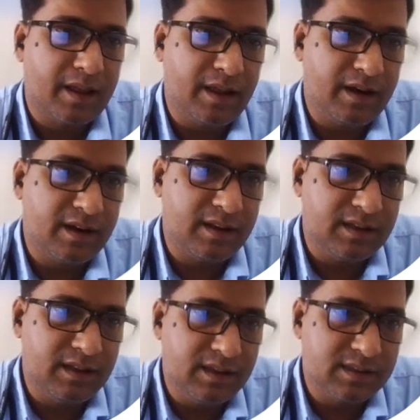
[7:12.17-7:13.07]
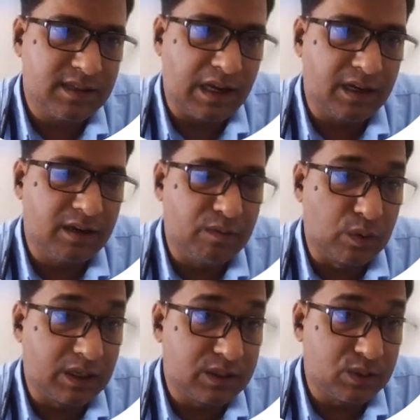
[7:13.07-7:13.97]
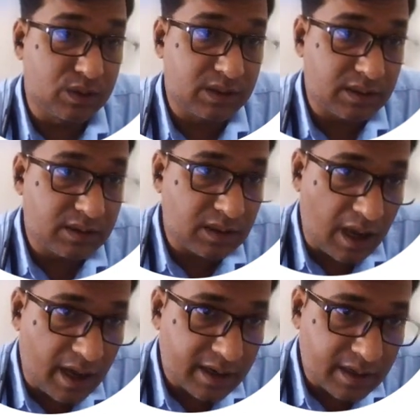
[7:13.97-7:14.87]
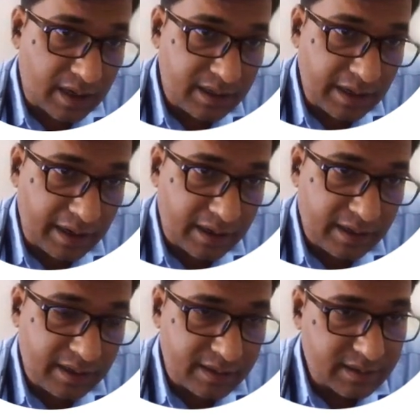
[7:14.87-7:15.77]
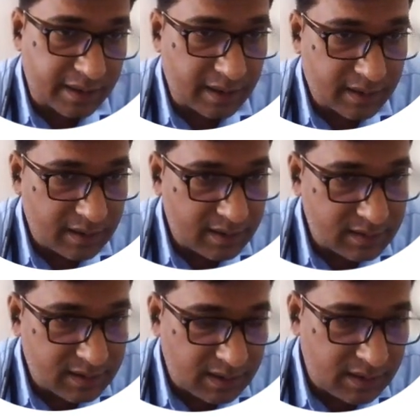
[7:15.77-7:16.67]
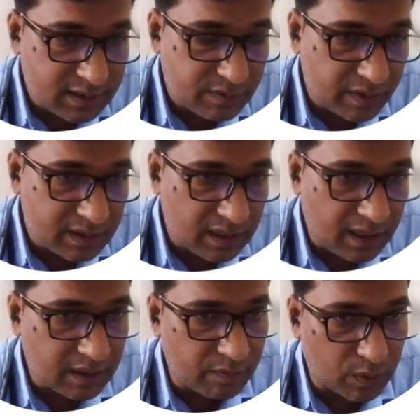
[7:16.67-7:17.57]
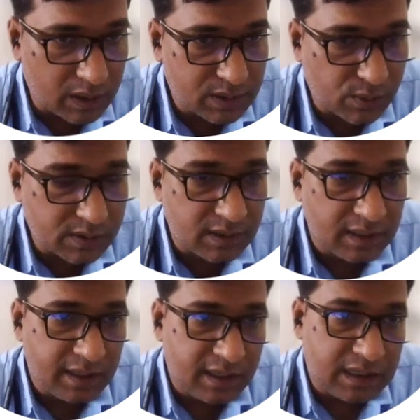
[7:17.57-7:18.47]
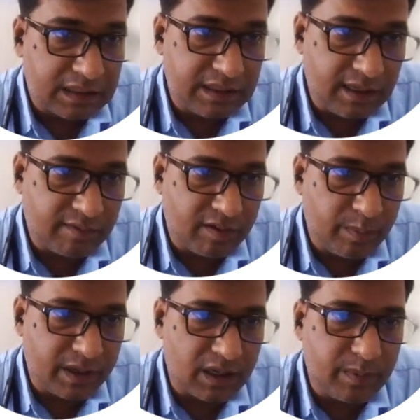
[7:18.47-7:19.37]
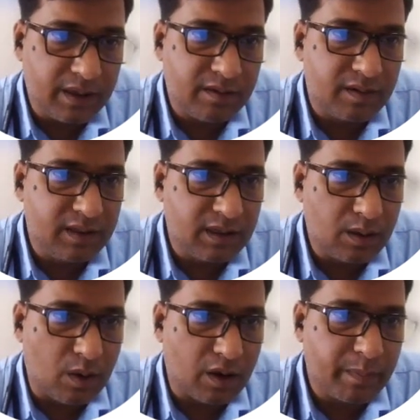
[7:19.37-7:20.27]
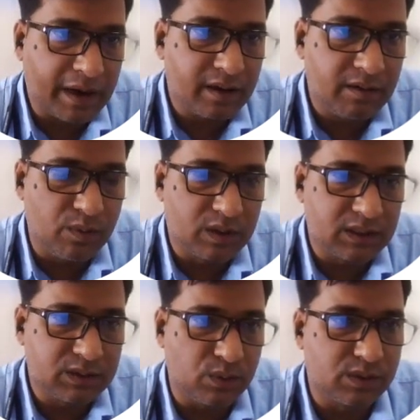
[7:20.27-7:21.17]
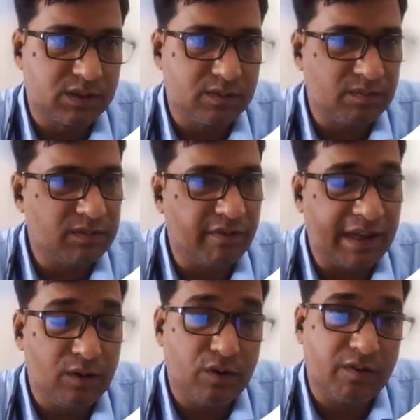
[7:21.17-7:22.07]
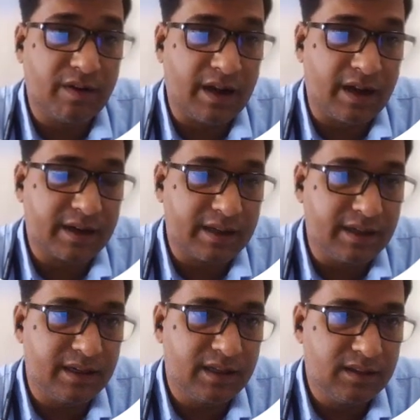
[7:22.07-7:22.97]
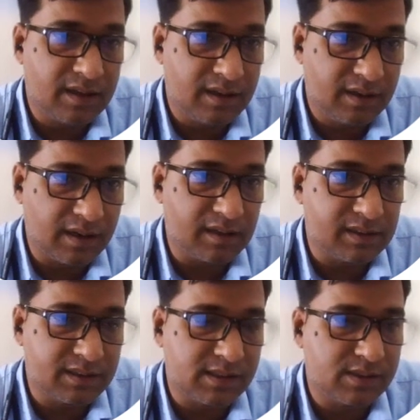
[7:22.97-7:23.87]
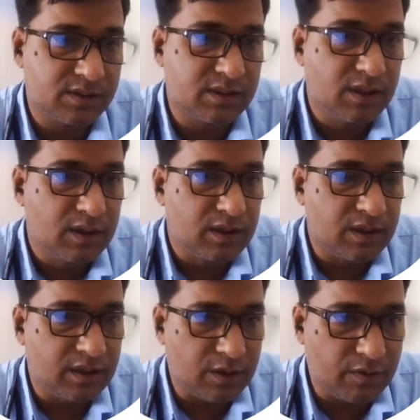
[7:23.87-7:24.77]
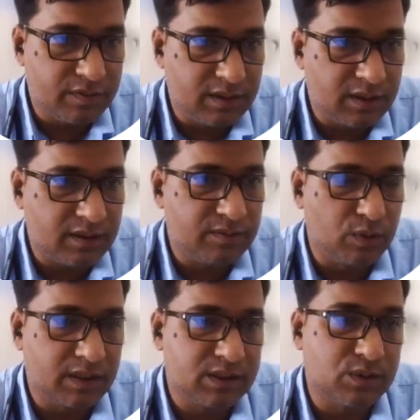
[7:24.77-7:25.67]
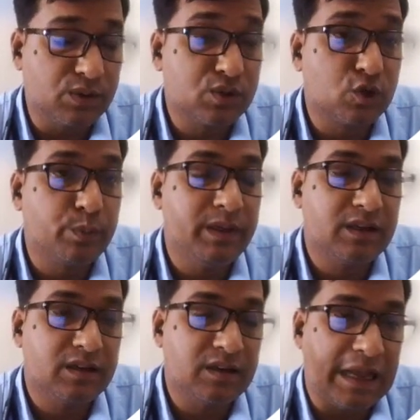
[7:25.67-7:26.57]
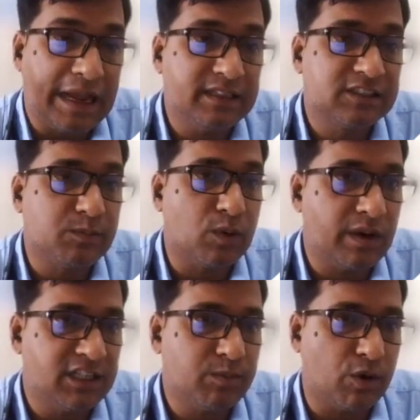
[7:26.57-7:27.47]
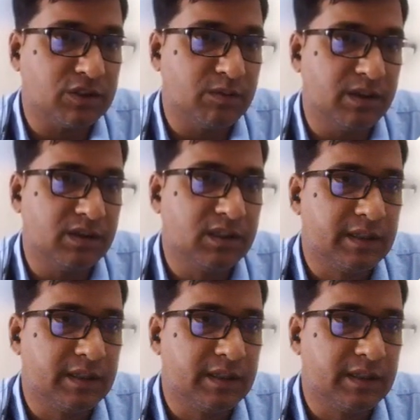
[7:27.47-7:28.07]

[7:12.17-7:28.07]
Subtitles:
and E is the ideal voltage source. RINT is connected in series with the ideal voltage source, then it will become a real or practical voltage source. The value of RINT, the internal resistance of the voltage source, should be as small as possible.